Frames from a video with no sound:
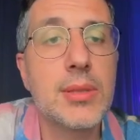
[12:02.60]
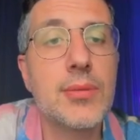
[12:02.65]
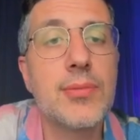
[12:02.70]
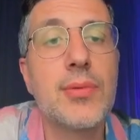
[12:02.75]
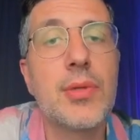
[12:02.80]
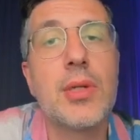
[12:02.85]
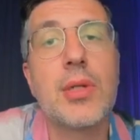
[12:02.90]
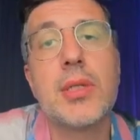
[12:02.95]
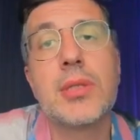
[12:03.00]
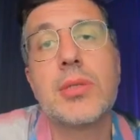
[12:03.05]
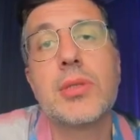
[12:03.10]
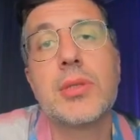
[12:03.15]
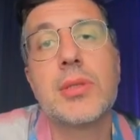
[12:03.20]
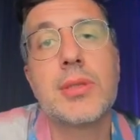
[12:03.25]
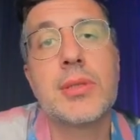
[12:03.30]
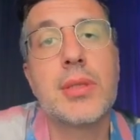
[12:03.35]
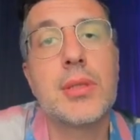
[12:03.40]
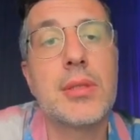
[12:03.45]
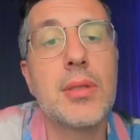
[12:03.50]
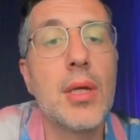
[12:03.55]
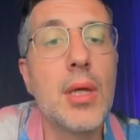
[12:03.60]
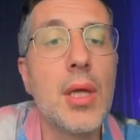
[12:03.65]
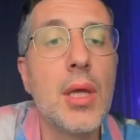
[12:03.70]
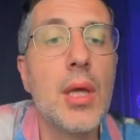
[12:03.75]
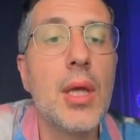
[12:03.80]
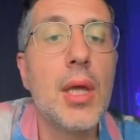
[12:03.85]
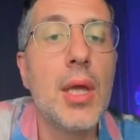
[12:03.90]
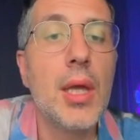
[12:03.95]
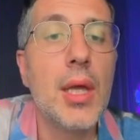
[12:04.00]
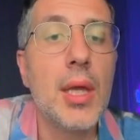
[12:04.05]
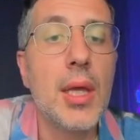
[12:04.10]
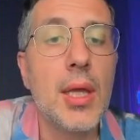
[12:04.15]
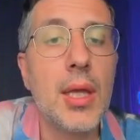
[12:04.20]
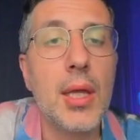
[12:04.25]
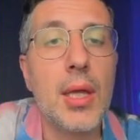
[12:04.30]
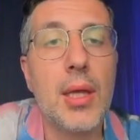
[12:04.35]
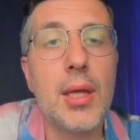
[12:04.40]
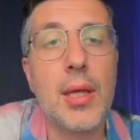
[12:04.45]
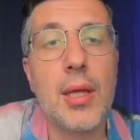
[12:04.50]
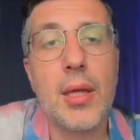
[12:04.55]
if you're interested.
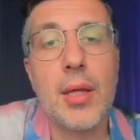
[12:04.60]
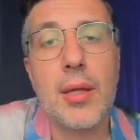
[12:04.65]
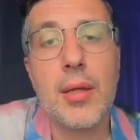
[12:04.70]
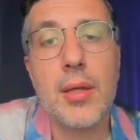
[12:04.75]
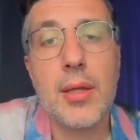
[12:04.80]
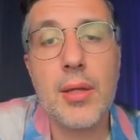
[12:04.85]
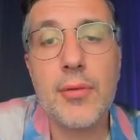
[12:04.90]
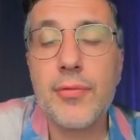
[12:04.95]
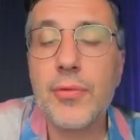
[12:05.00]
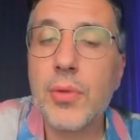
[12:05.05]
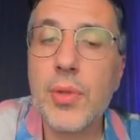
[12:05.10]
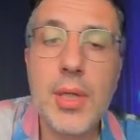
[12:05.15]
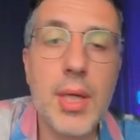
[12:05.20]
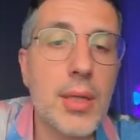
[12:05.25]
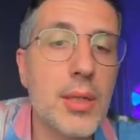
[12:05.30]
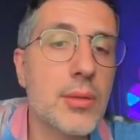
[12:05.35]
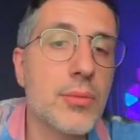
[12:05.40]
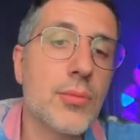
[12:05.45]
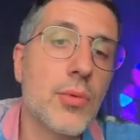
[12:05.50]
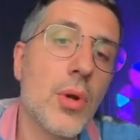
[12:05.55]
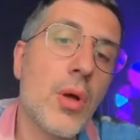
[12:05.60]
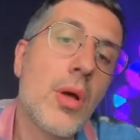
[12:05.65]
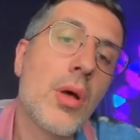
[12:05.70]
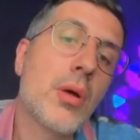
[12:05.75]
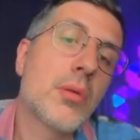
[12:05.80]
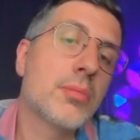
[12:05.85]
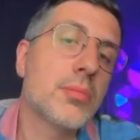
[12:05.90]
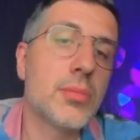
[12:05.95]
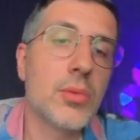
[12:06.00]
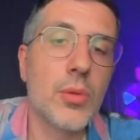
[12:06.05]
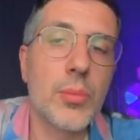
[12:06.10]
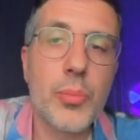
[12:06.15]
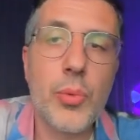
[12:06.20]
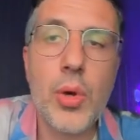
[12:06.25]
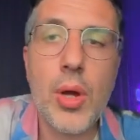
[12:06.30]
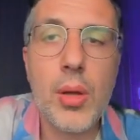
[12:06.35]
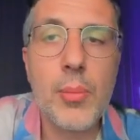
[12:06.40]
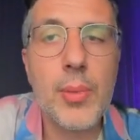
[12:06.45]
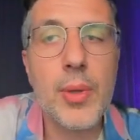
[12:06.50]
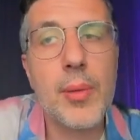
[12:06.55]
And if you get it wrong, no
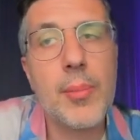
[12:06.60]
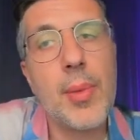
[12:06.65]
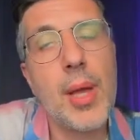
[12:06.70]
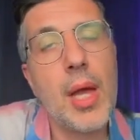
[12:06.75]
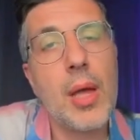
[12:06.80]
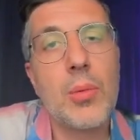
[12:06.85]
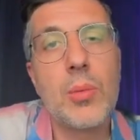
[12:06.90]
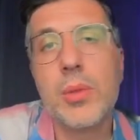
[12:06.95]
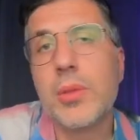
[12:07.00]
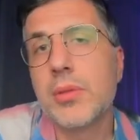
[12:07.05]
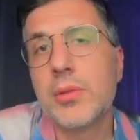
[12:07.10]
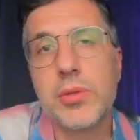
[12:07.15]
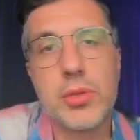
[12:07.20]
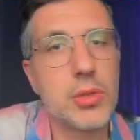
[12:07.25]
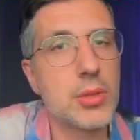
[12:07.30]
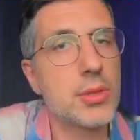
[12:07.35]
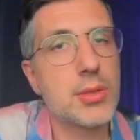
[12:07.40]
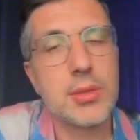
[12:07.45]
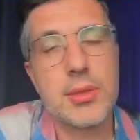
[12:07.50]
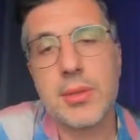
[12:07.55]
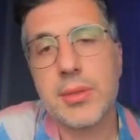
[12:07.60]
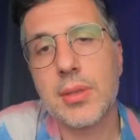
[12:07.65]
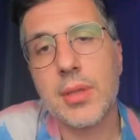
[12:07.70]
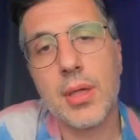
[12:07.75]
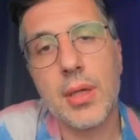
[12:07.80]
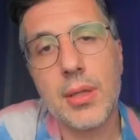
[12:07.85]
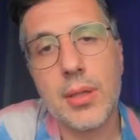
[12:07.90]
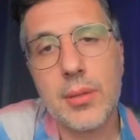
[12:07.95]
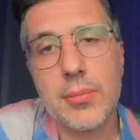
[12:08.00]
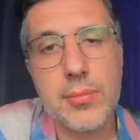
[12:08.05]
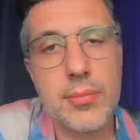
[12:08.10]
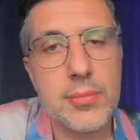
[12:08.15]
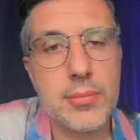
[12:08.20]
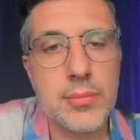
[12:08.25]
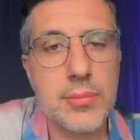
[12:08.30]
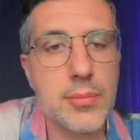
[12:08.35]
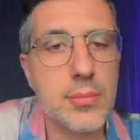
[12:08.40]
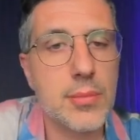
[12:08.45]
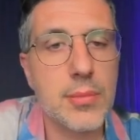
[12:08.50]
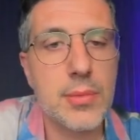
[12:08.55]
problem. I will just
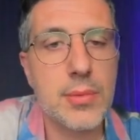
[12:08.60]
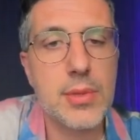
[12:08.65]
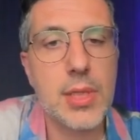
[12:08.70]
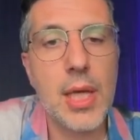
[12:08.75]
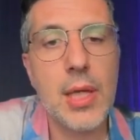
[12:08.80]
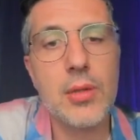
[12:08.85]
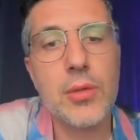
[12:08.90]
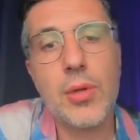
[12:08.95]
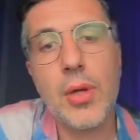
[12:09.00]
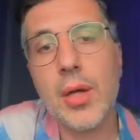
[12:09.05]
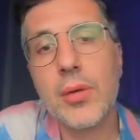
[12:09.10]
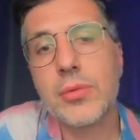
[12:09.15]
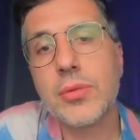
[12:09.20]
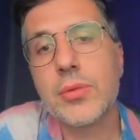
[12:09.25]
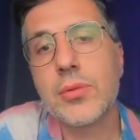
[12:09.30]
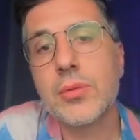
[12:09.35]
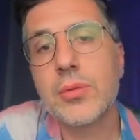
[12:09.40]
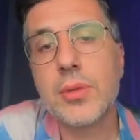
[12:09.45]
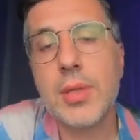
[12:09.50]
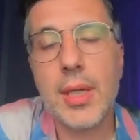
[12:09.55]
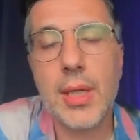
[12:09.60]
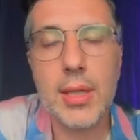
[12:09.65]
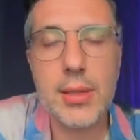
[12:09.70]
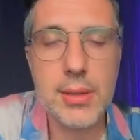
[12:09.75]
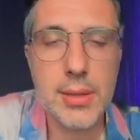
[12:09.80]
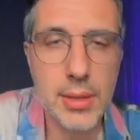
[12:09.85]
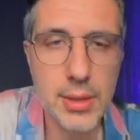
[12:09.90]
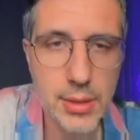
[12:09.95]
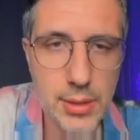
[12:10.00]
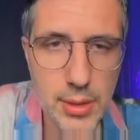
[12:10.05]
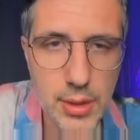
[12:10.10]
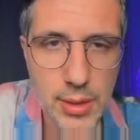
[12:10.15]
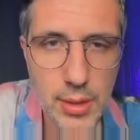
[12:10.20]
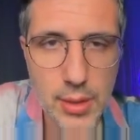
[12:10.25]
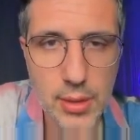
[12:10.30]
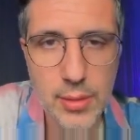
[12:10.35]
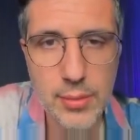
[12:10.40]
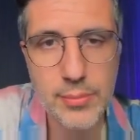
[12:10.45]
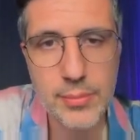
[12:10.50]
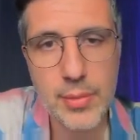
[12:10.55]
tell you how to do that in
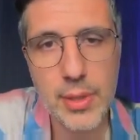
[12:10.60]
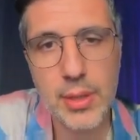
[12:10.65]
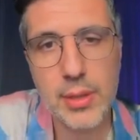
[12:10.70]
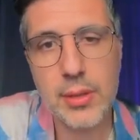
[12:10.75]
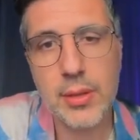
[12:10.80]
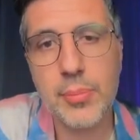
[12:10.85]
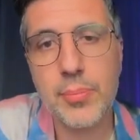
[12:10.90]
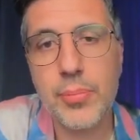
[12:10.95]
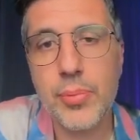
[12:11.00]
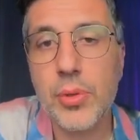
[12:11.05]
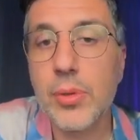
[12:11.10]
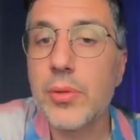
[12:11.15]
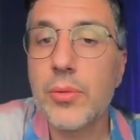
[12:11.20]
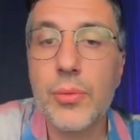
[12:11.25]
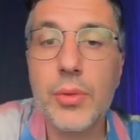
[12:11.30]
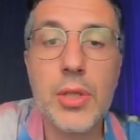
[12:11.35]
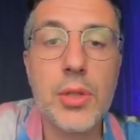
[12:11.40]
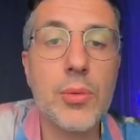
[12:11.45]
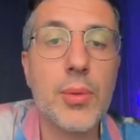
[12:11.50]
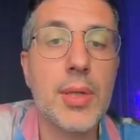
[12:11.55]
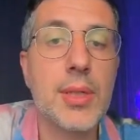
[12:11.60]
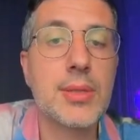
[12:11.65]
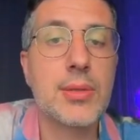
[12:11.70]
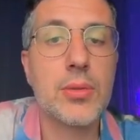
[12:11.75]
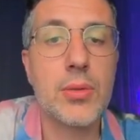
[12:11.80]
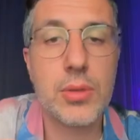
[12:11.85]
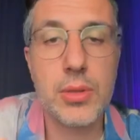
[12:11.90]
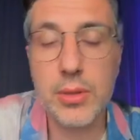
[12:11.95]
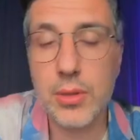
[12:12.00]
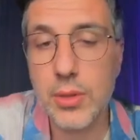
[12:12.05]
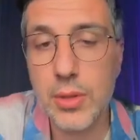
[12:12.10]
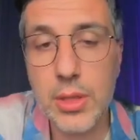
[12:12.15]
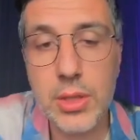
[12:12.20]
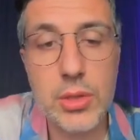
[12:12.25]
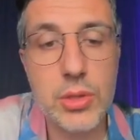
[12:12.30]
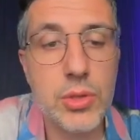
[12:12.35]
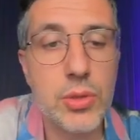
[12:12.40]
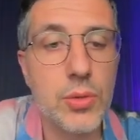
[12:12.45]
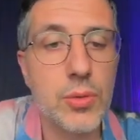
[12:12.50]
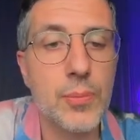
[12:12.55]
the pull request or in the
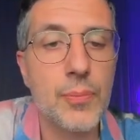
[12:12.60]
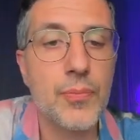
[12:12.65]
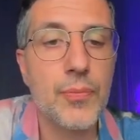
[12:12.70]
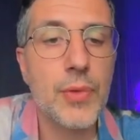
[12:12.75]
issue.